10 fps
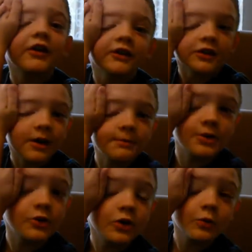on
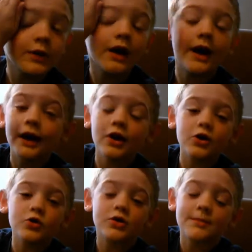computer. I got
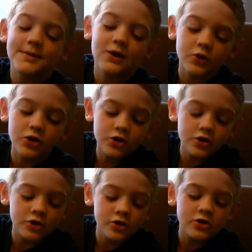a new computer,
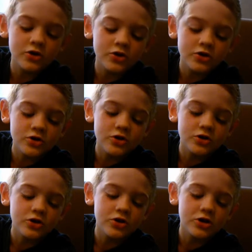
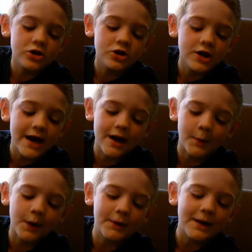and
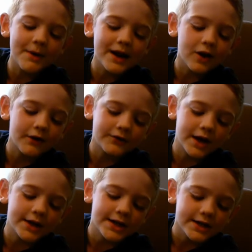I'm gonna play Minecraft
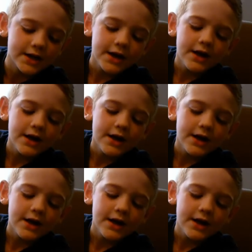on it.